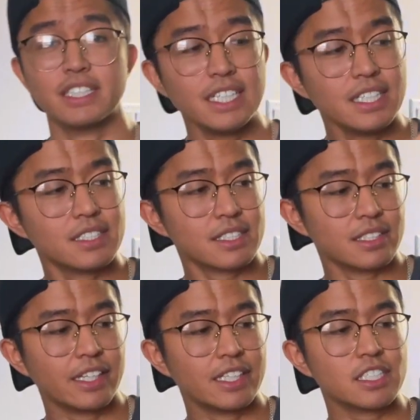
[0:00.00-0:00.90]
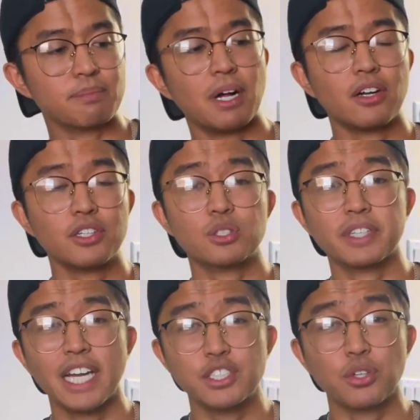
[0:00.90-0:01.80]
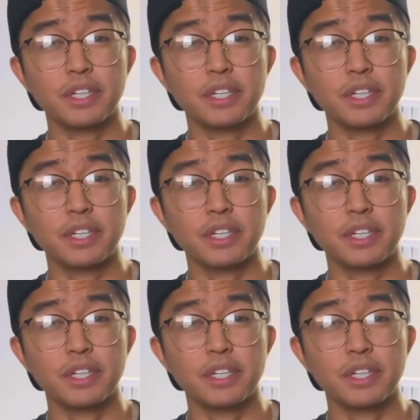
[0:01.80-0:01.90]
is slightly smaller, so in case you